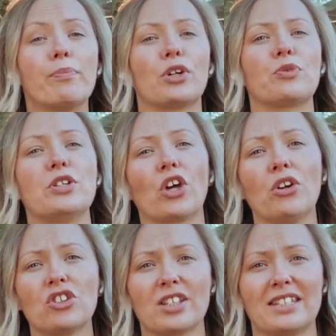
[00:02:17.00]
because we
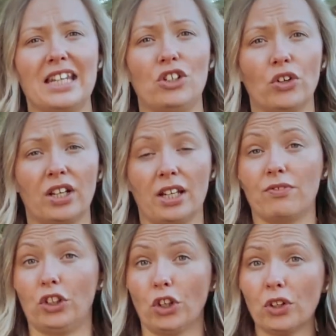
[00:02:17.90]
don't just need unity
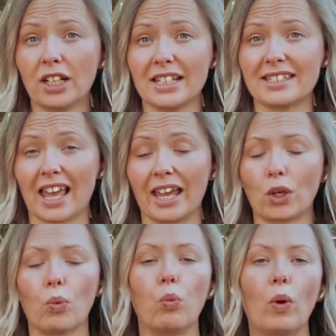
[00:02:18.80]
for unity's
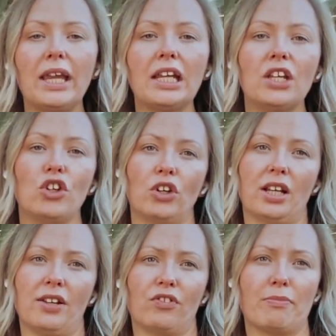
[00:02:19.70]
sake, we need
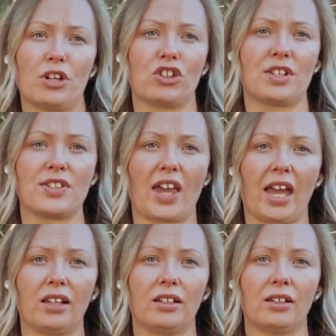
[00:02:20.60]
unity for mission's
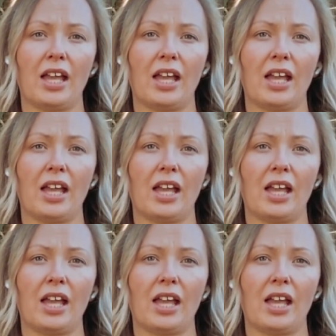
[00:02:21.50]
sake.